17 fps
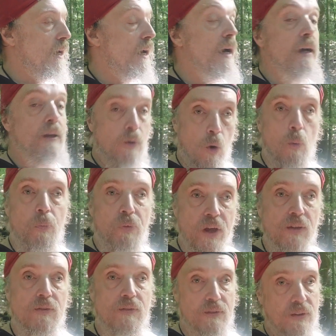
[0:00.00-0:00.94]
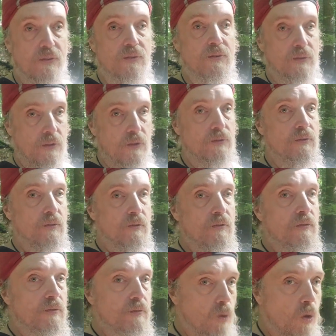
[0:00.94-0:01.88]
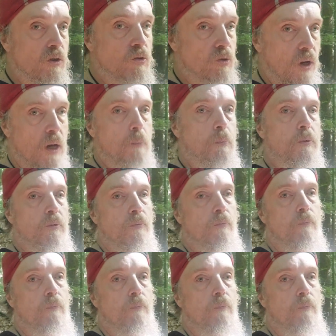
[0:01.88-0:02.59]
I hope that this isn't going to happen,